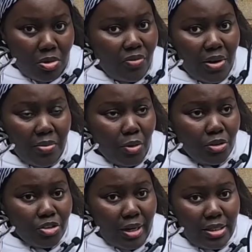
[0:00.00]
so very
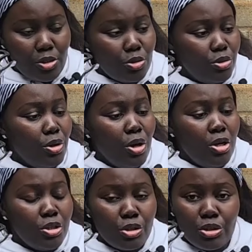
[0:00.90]
moderate to
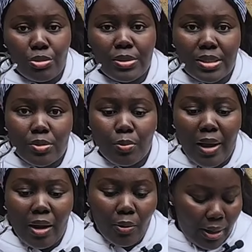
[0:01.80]
use as
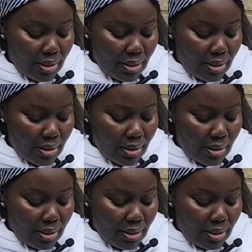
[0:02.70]
well.